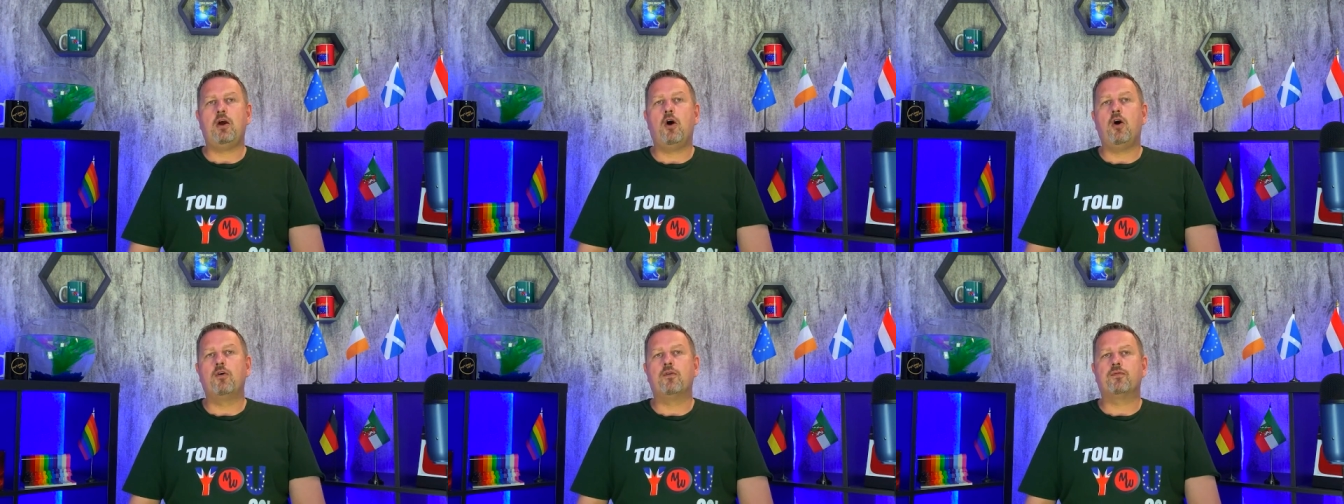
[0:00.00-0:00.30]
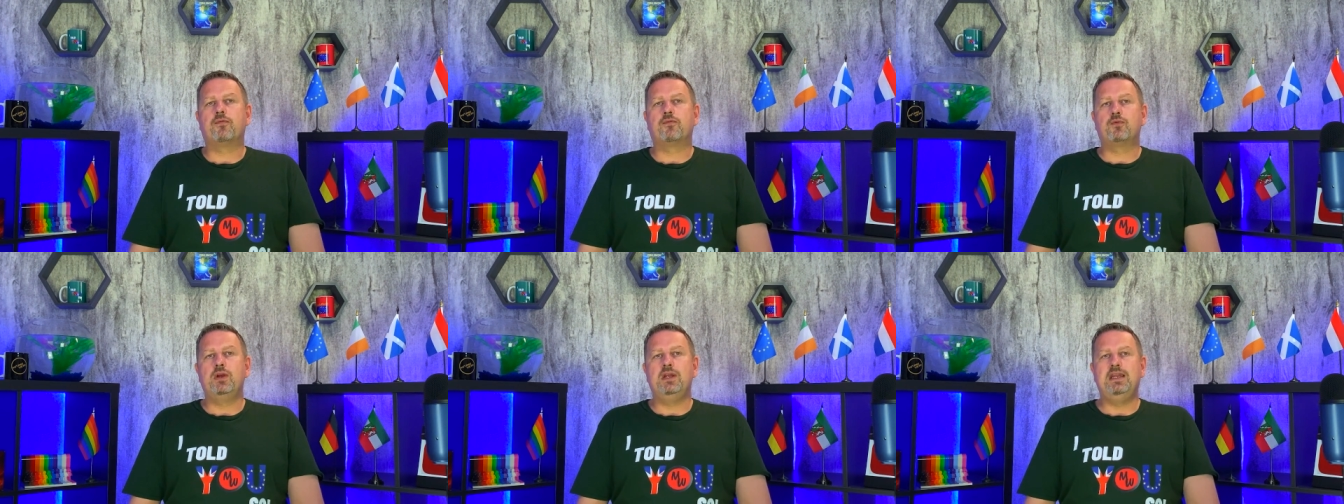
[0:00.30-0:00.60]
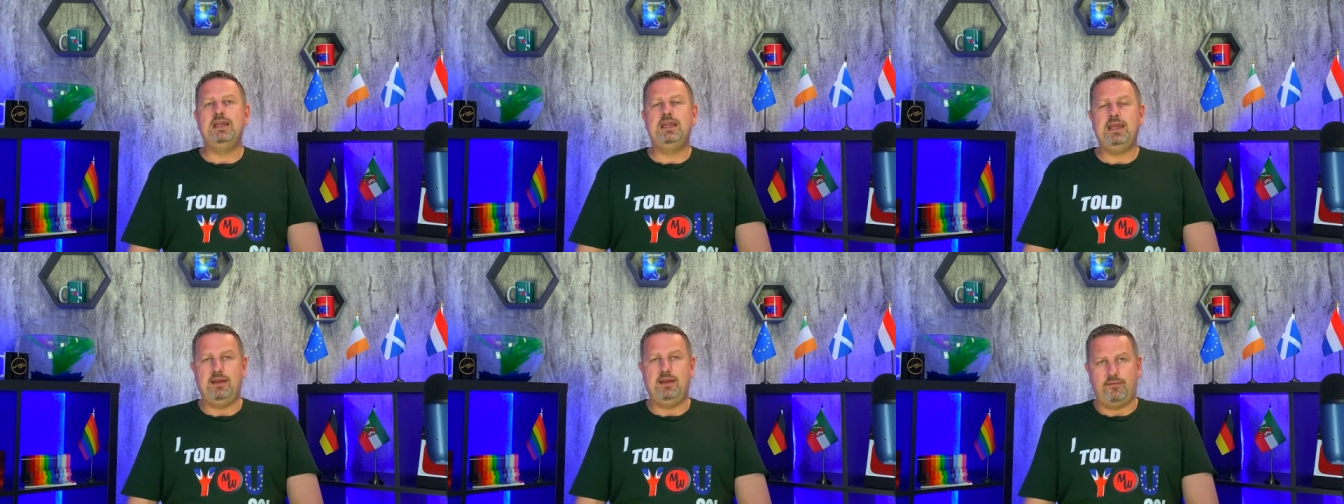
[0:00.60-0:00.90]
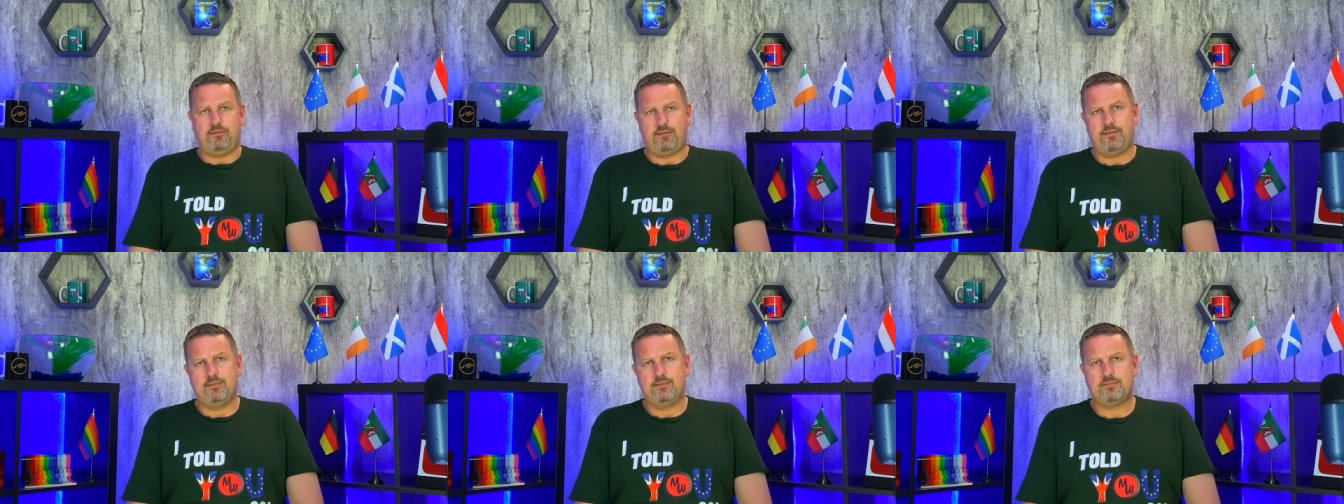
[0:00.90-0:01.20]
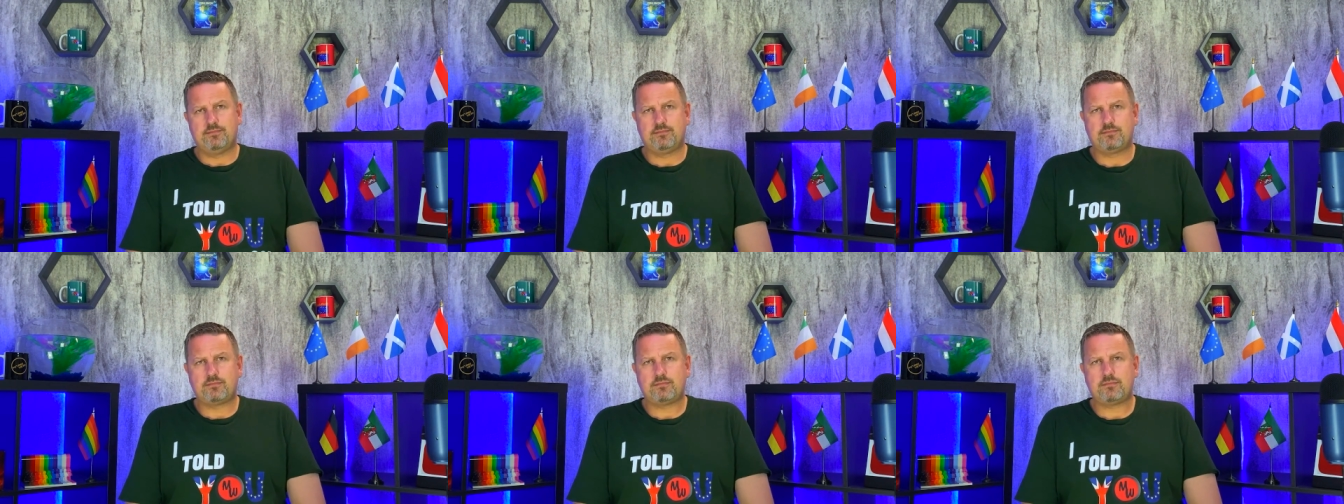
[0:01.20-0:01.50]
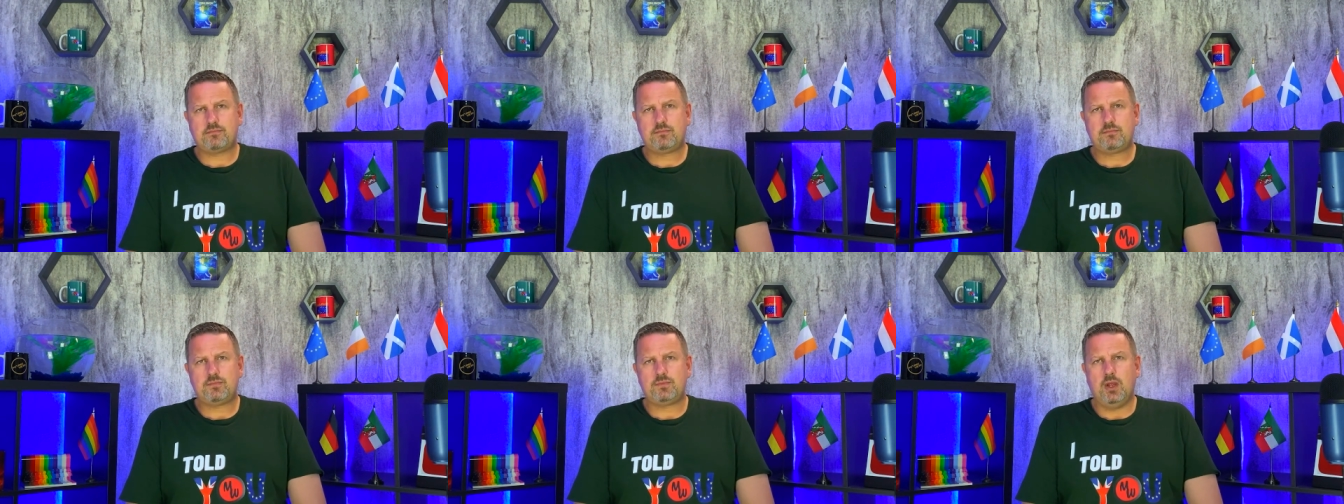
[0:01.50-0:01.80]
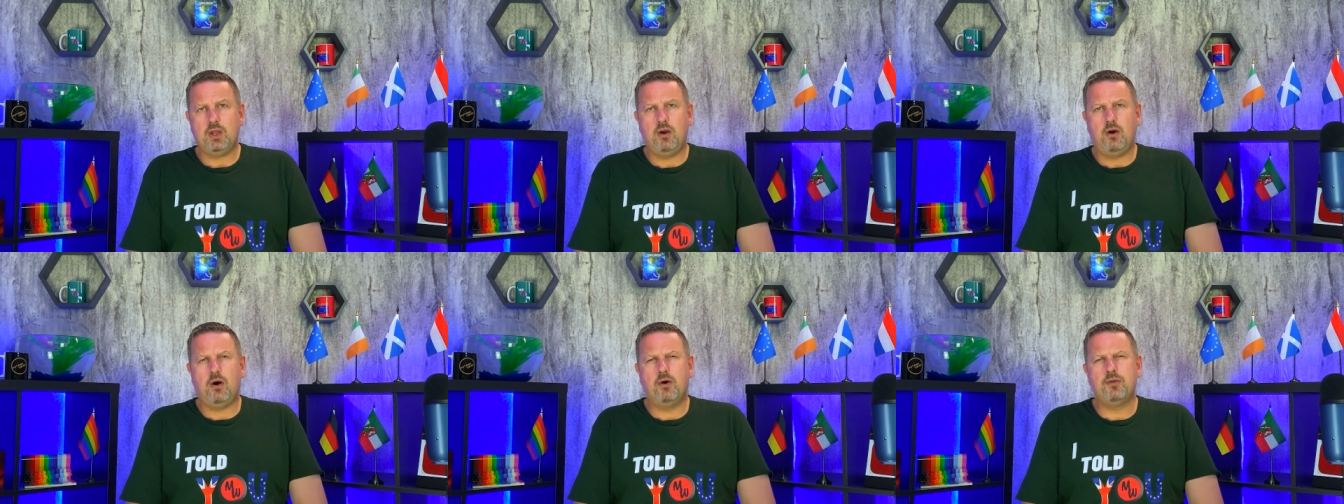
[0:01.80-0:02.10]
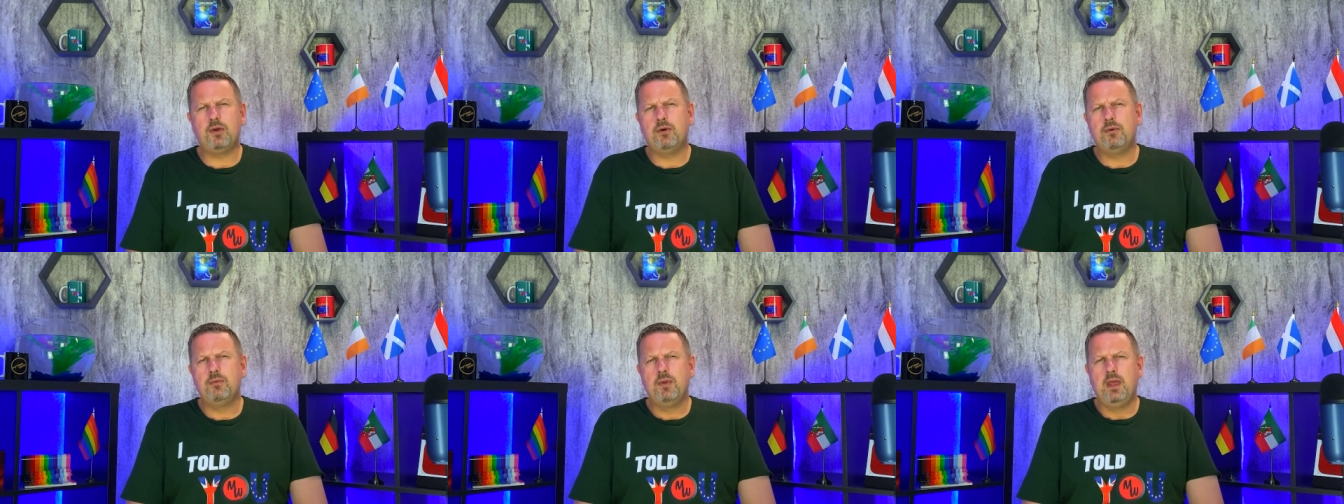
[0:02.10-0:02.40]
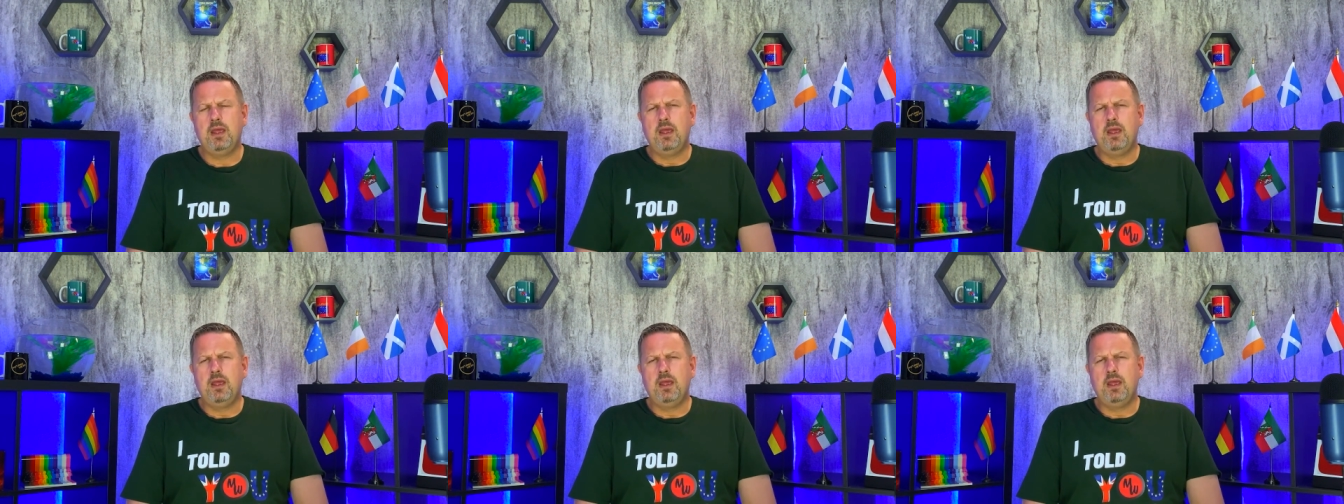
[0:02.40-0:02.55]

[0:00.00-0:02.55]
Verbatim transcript: of relief. Although